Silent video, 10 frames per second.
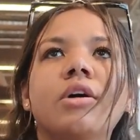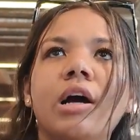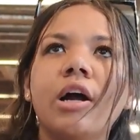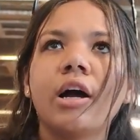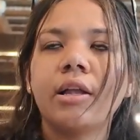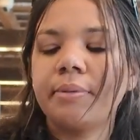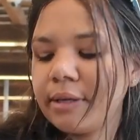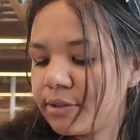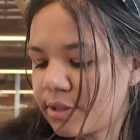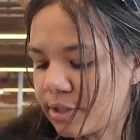Our
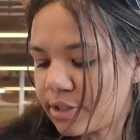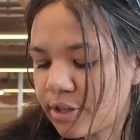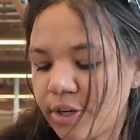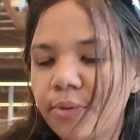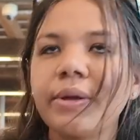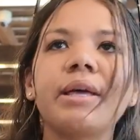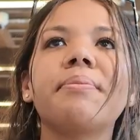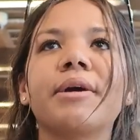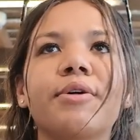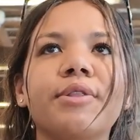jalapenos start to grow, we can
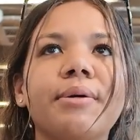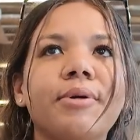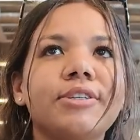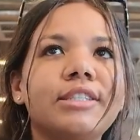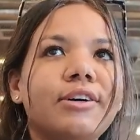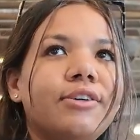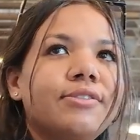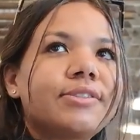cook them ourselves.